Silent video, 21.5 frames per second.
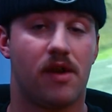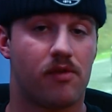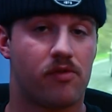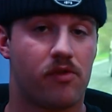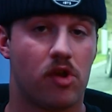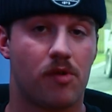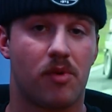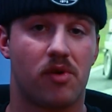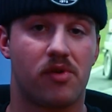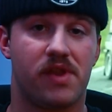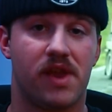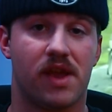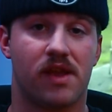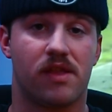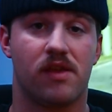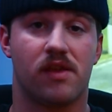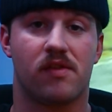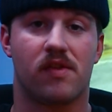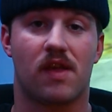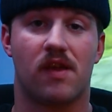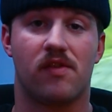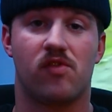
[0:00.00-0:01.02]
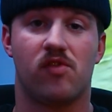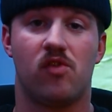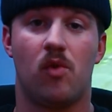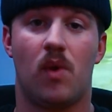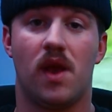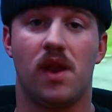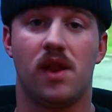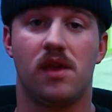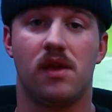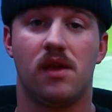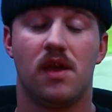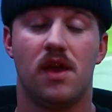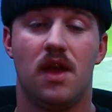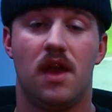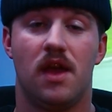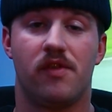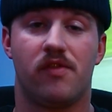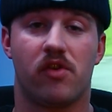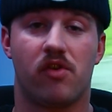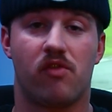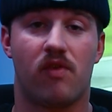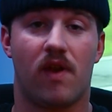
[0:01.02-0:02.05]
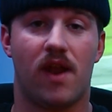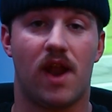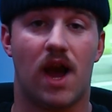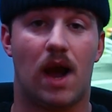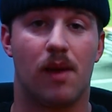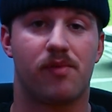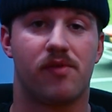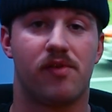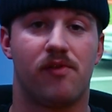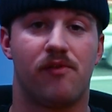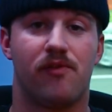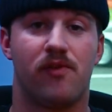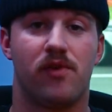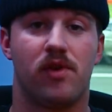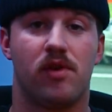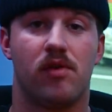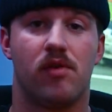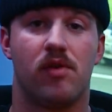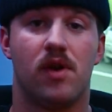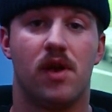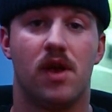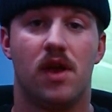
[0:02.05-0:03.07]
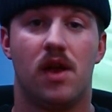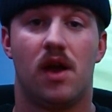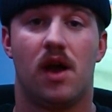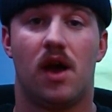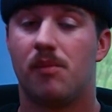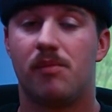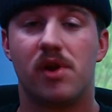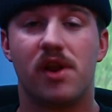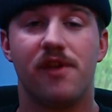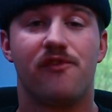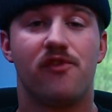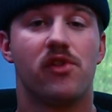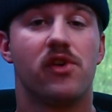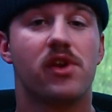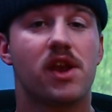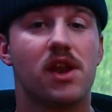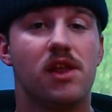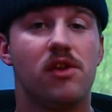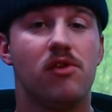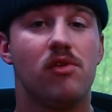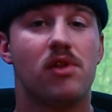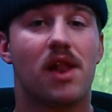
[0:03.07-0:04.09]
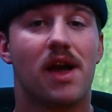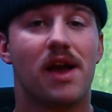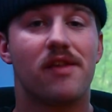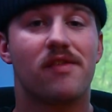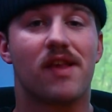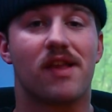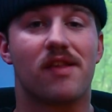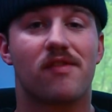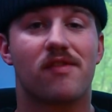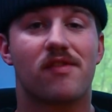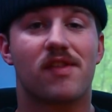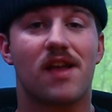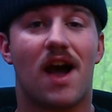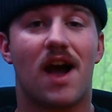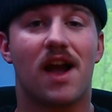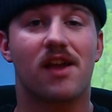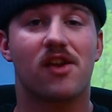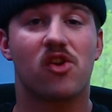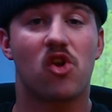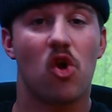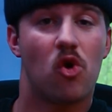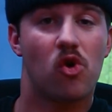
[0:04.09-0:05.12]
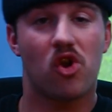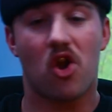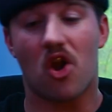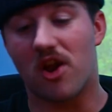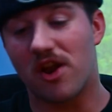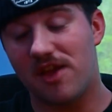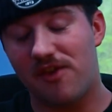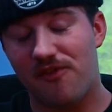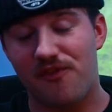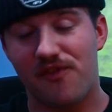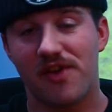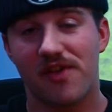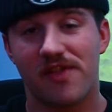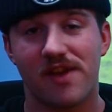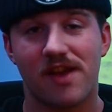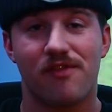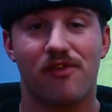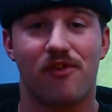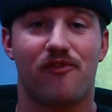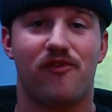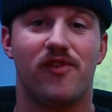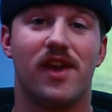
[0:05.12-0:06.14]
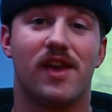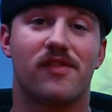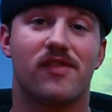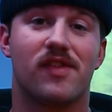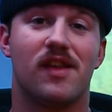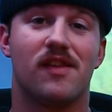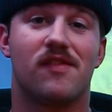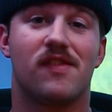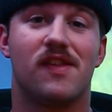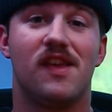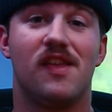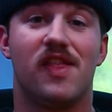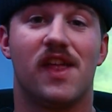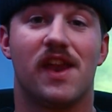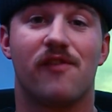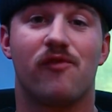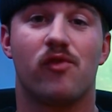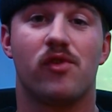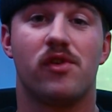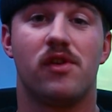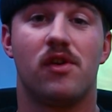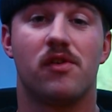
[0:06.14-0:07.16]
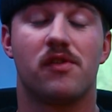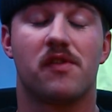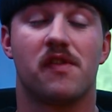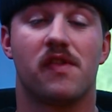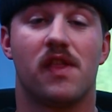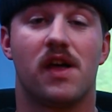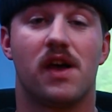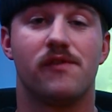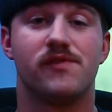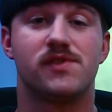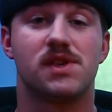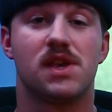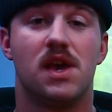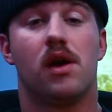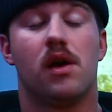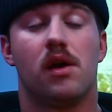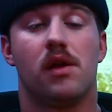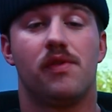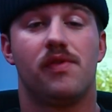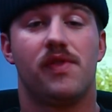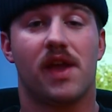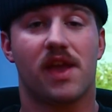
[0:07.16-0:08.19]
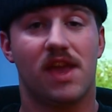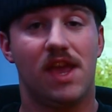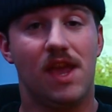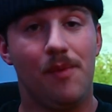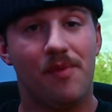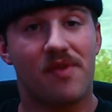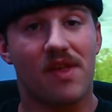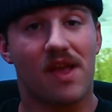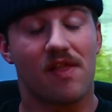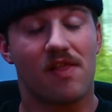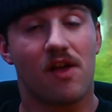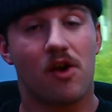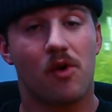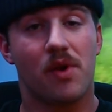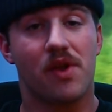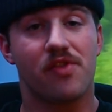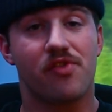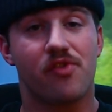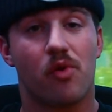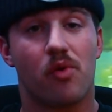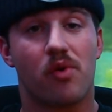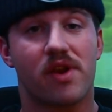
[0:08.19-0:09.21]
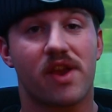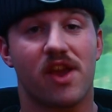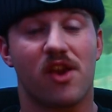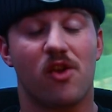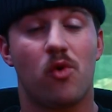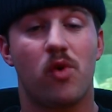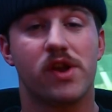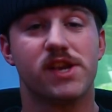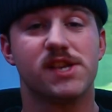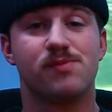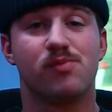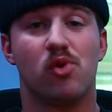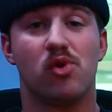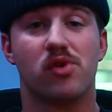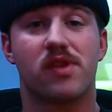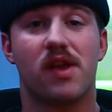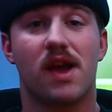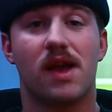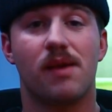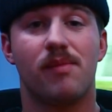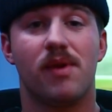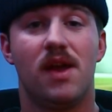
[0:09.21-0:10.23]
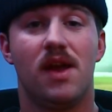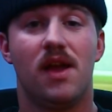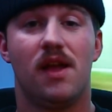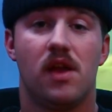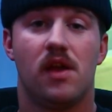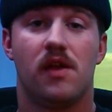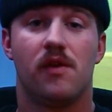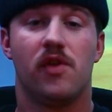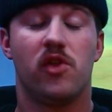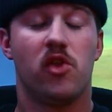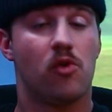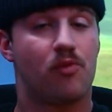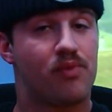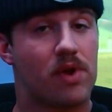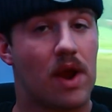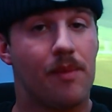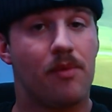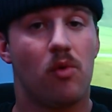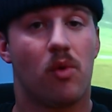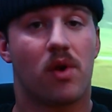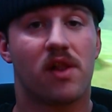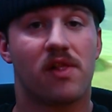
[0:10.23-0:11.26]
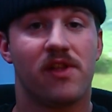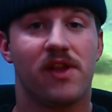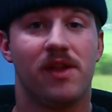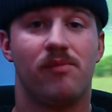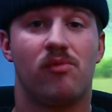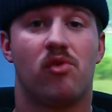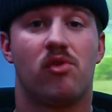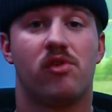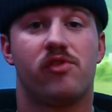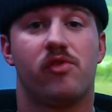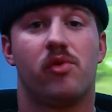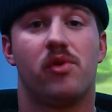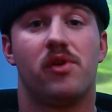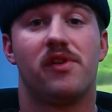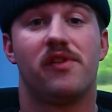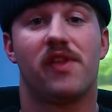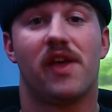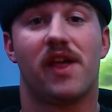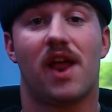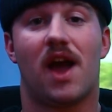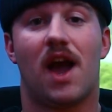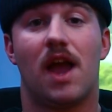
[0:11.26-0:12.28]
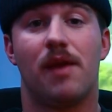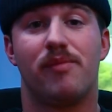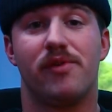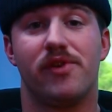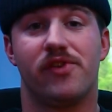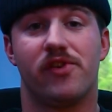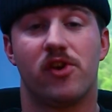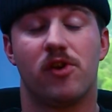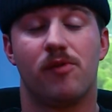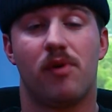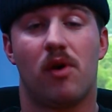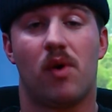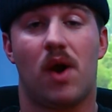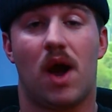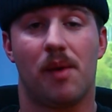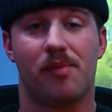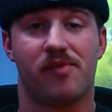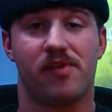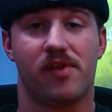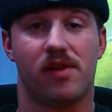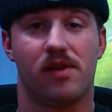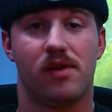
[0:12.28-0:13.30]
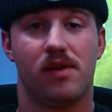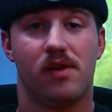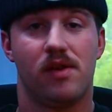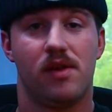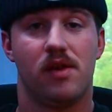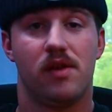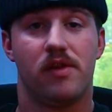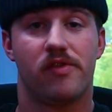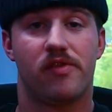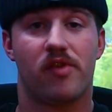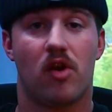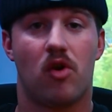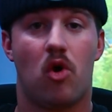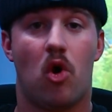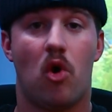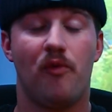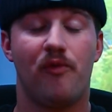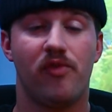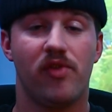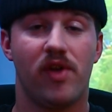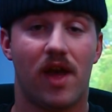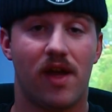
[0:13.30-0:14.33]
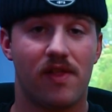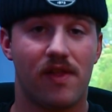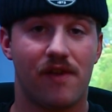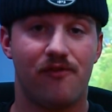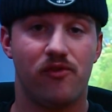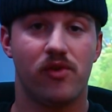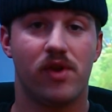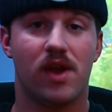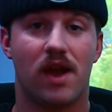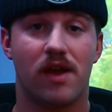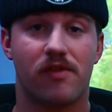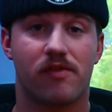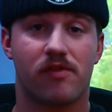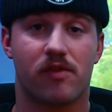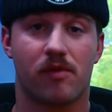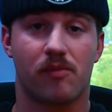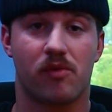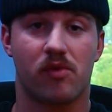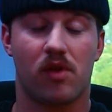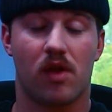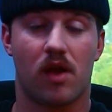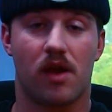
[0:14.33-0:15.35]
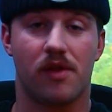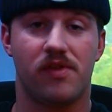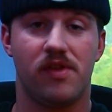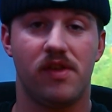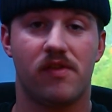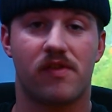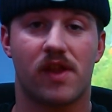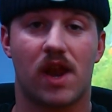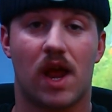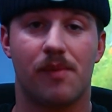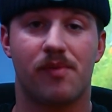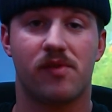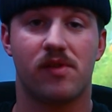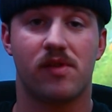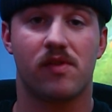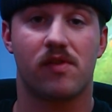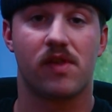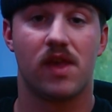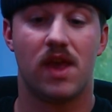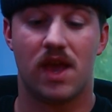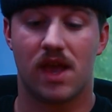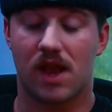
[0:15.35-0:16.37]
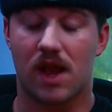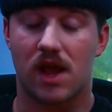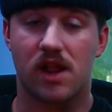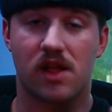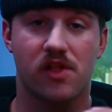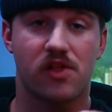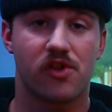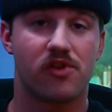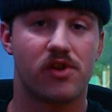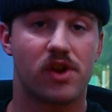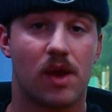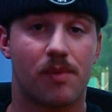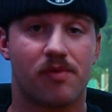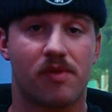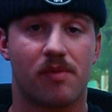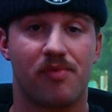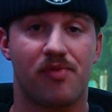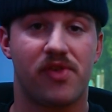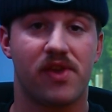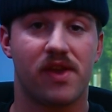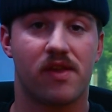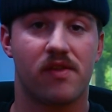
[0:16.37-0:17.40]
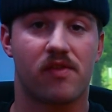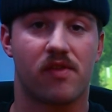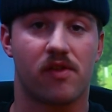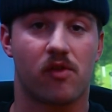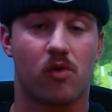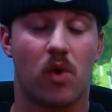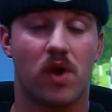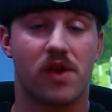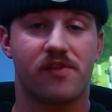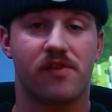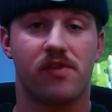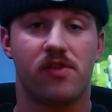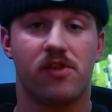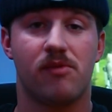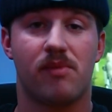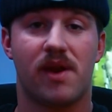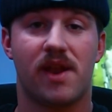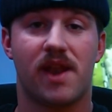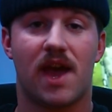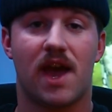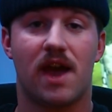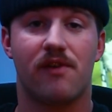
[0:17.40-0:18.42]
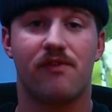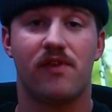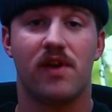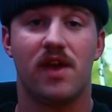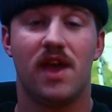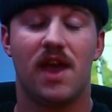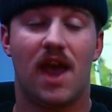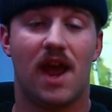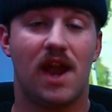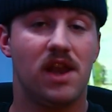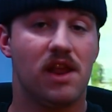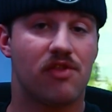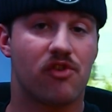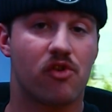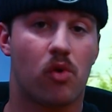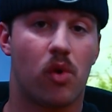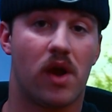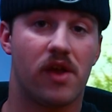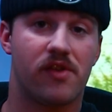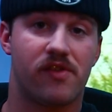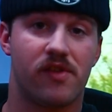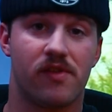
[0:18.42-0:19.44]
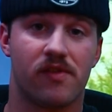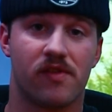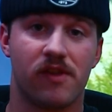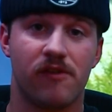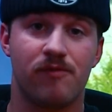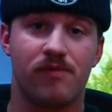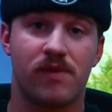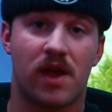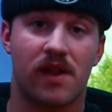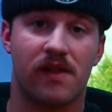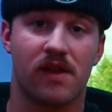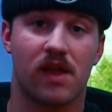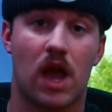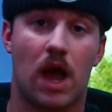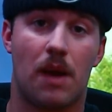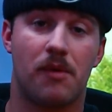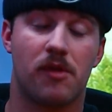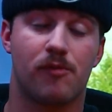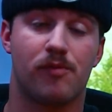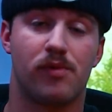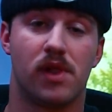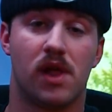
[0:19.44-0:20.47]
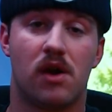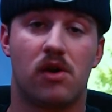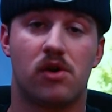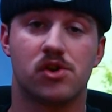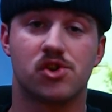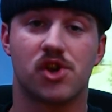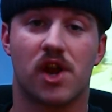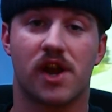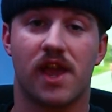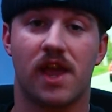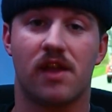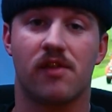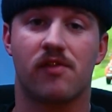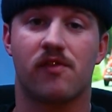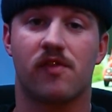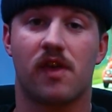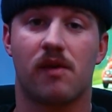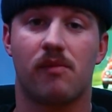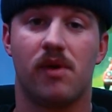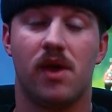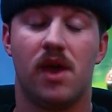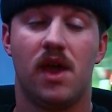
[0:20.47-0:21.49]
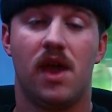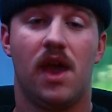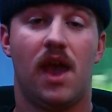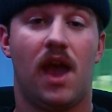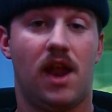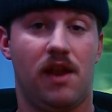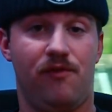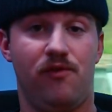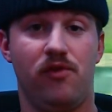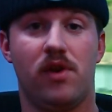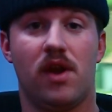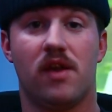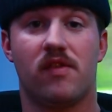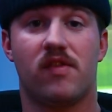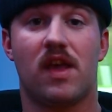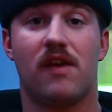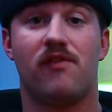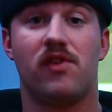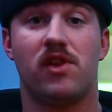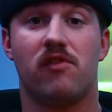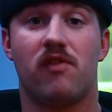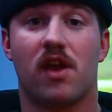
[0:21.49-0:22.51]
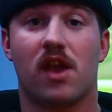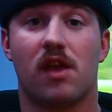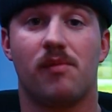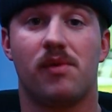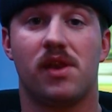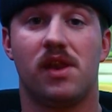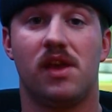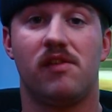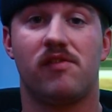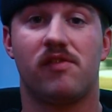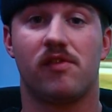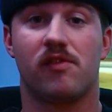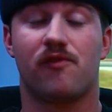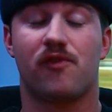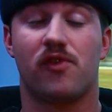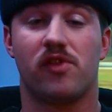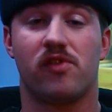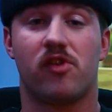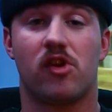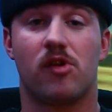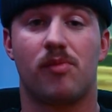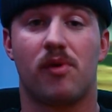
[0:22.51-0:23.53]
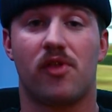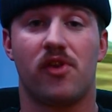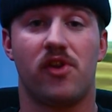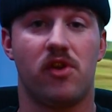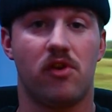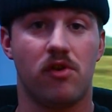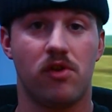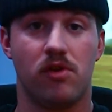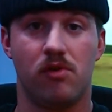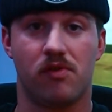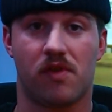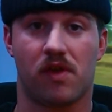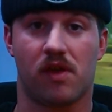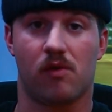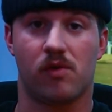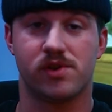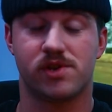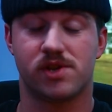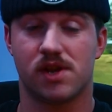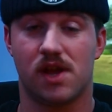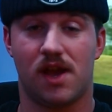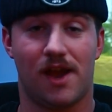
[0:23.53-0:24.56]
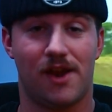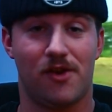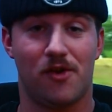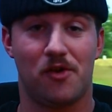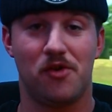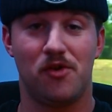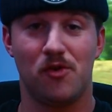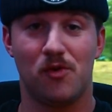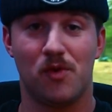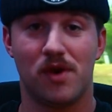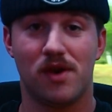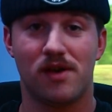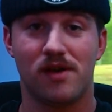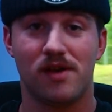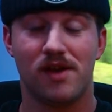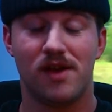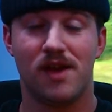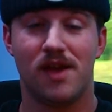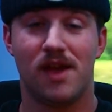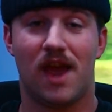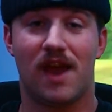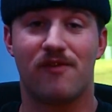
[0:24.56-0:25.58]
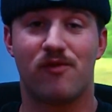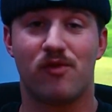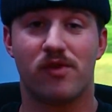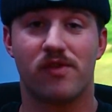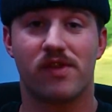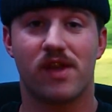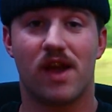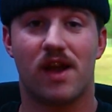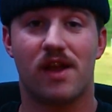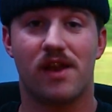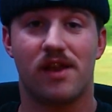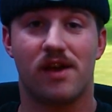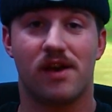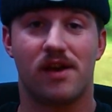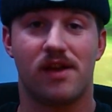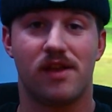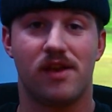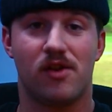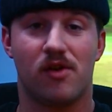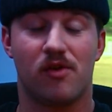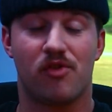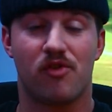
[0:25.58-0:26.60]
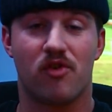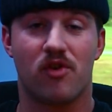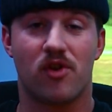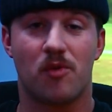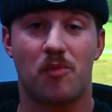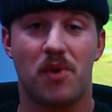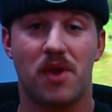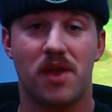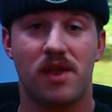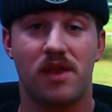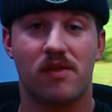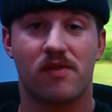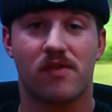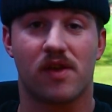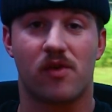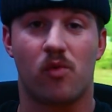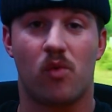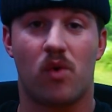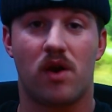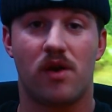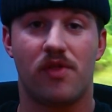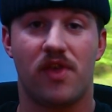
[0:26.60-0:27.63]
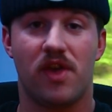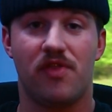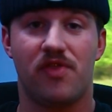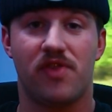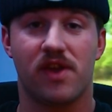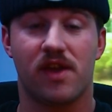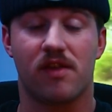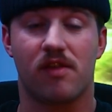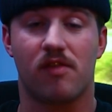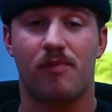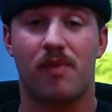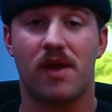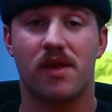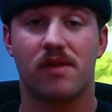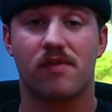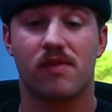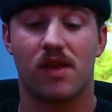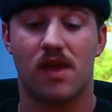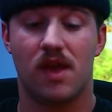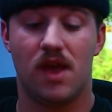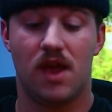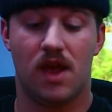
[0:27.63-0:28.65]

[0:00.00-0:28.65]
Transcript: Turbo Technics S280 is a great option for you. But if you're looking to utilize that stock go-karty feeling of the Fiesta ST that everyone knows and loves, that keeps that low-end torque and quick spool time, then you'll probably want to lean more towards that hybrid turbo option. So hopefully I left you guys some decent options, kind of cleared up some things and questions you might have. Any other questions, leave them down in the comments below. I'll try to answer them. And if you guys have any recommendations for the turbo that you're using, which I know you will, everyone's got you know, their own opinions on what they think is best.